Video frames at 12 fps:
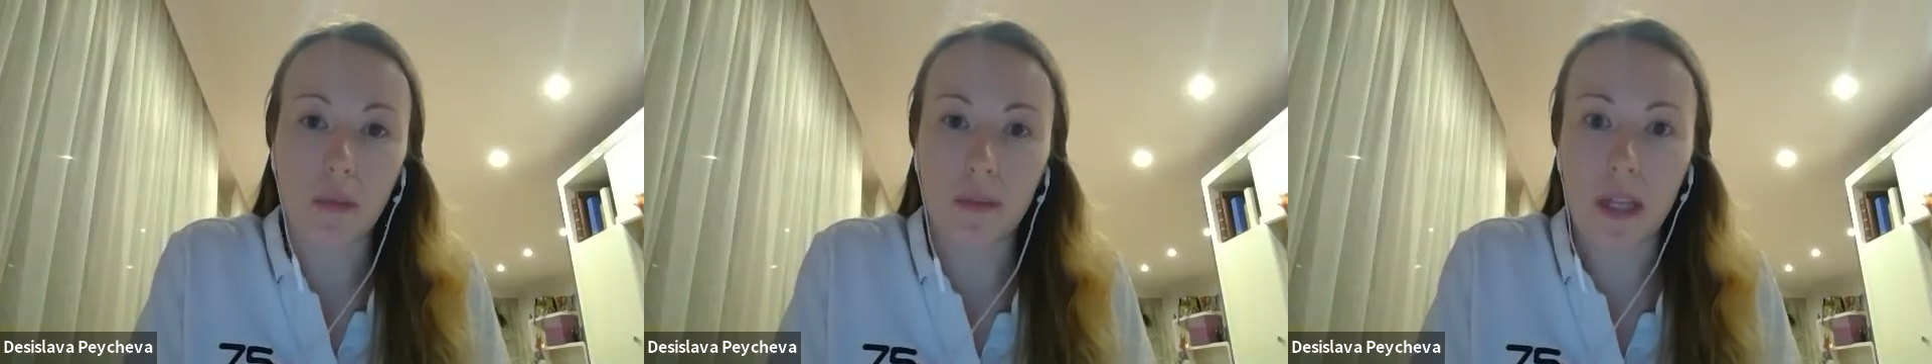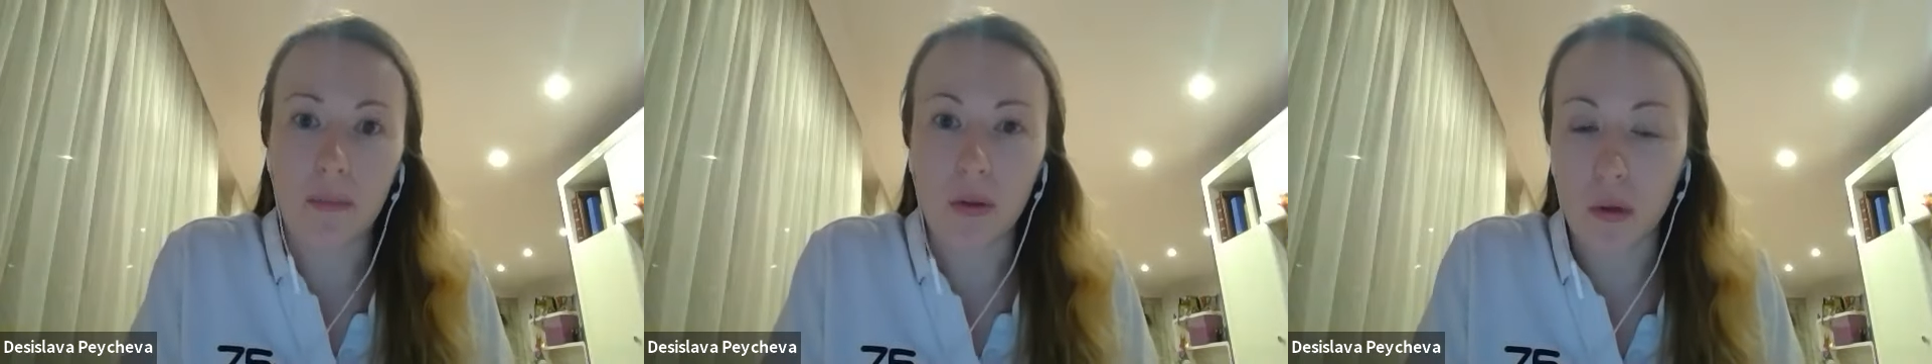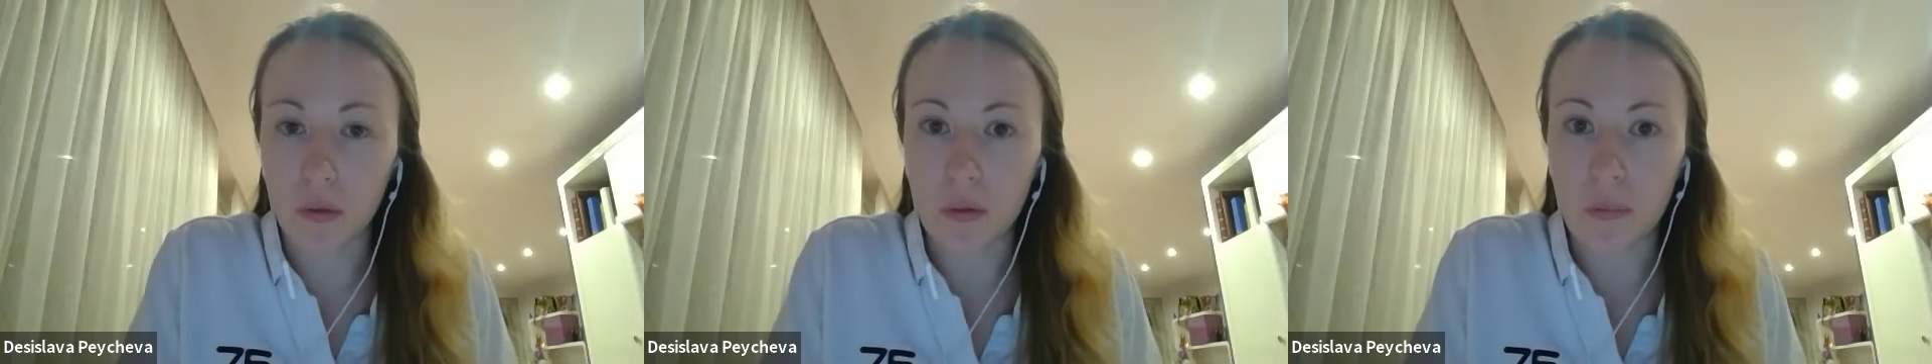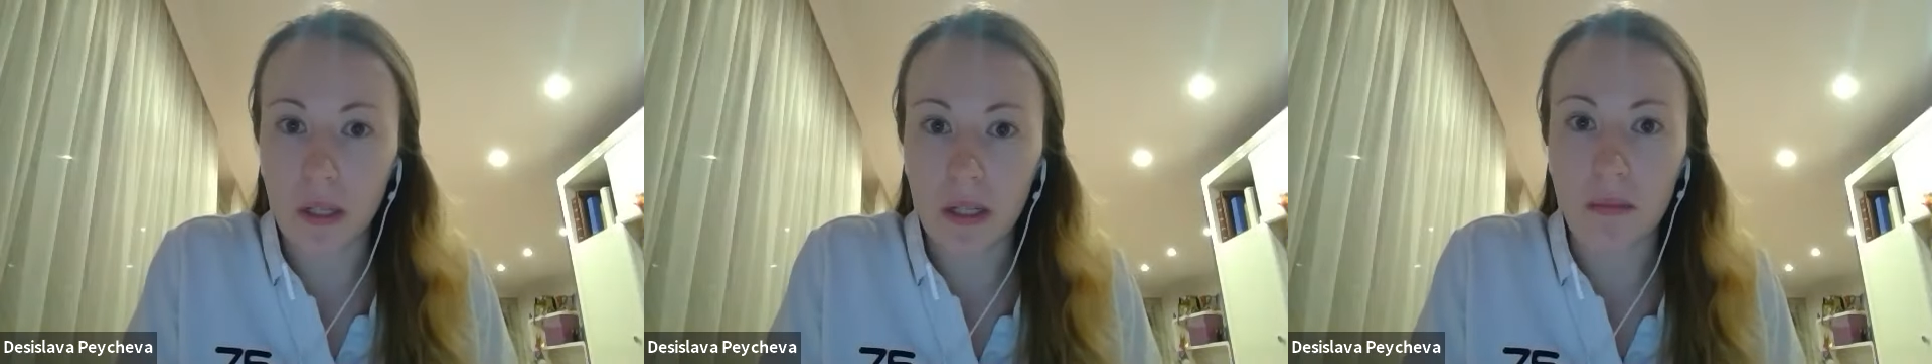help them, you know,
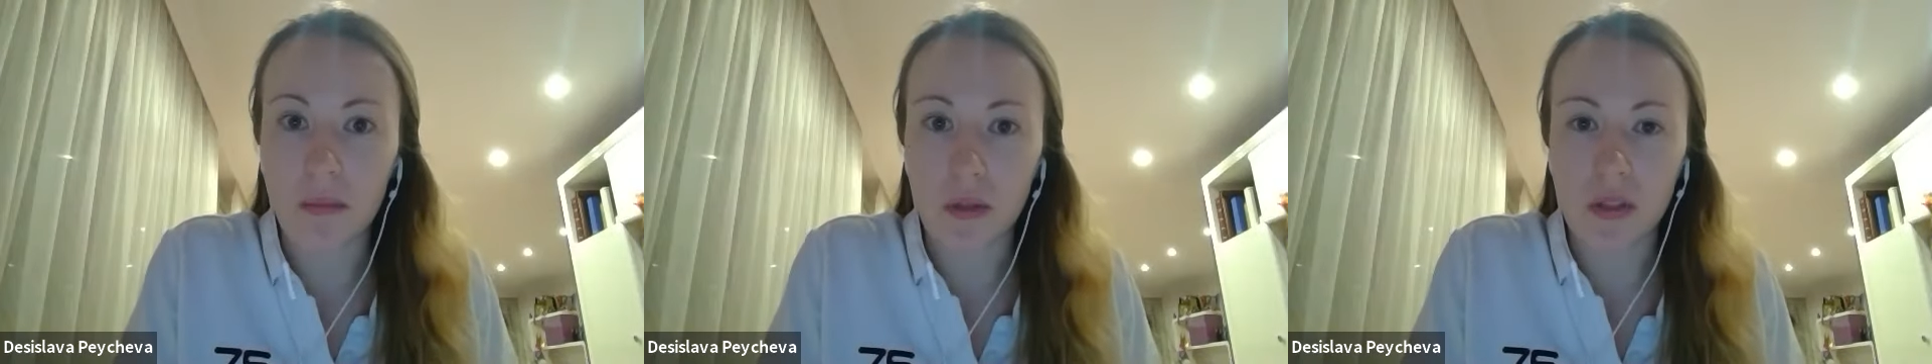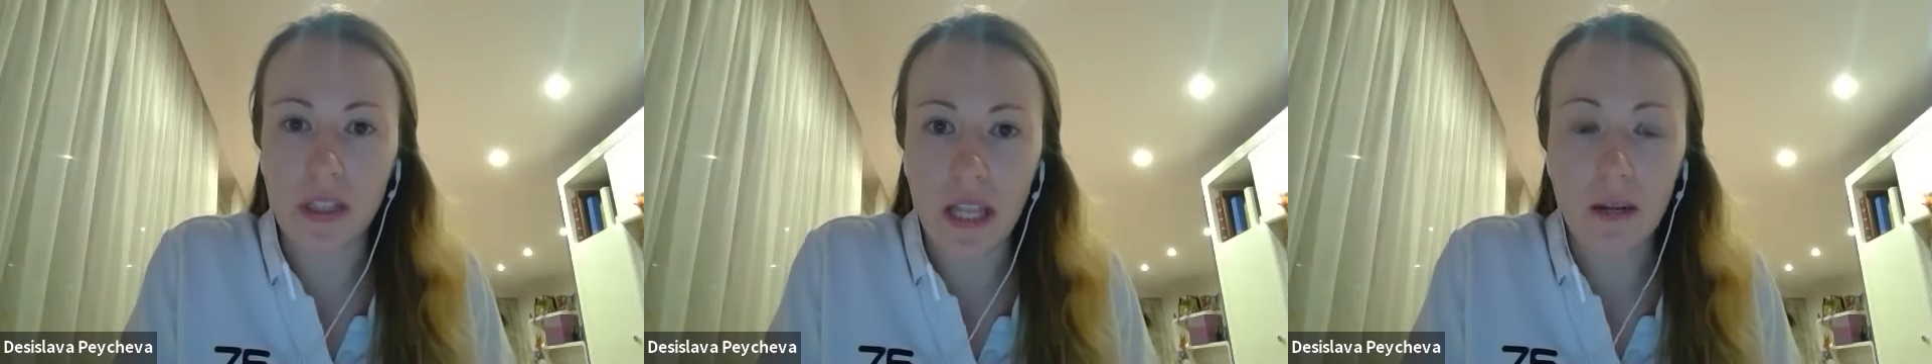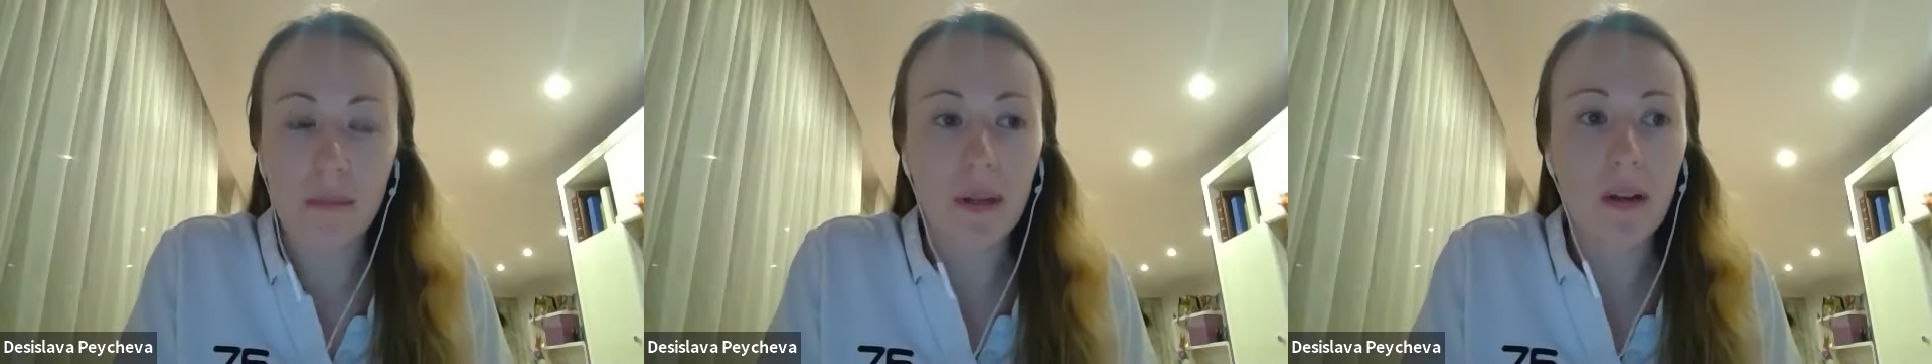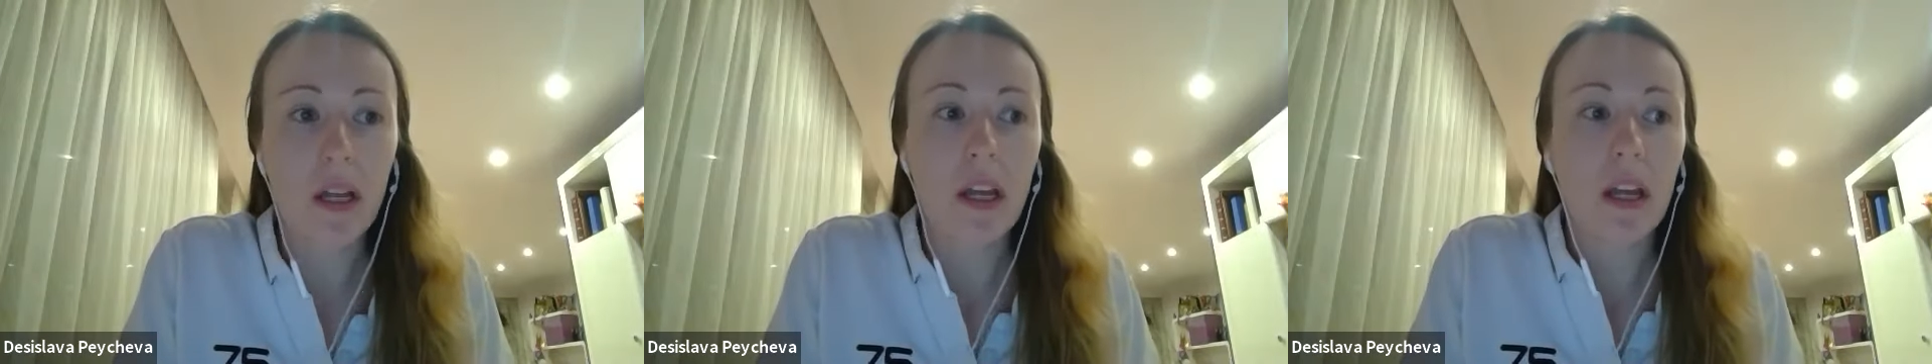to become more
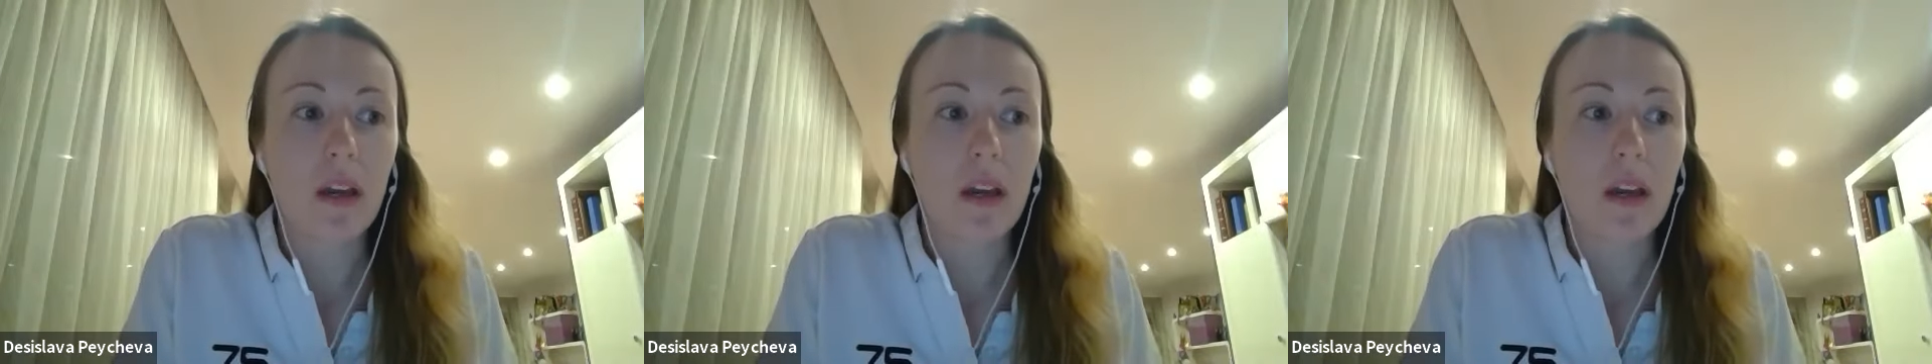sustainable.